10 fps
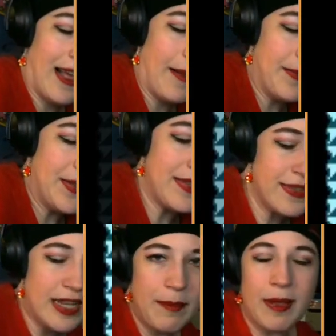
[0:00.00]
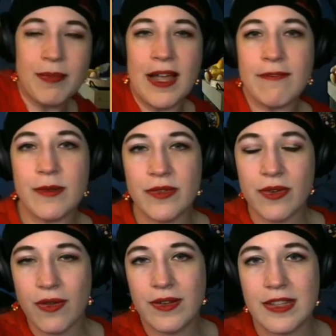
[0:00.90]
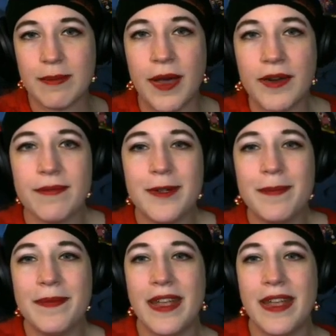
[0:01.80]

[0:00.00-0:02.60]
This is going to be a platform scroller in this bottom room,